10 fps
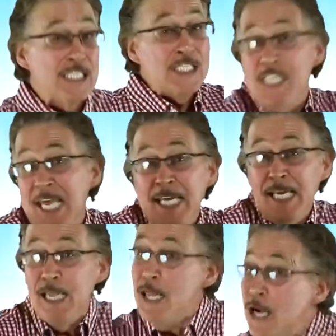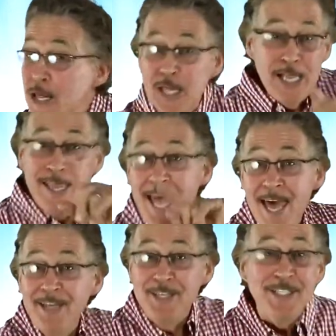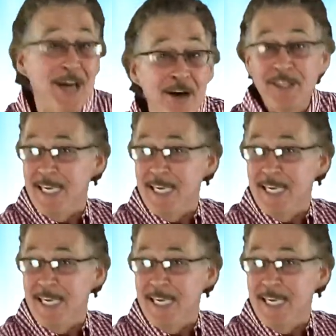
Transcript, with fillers: Sing and learn the letters of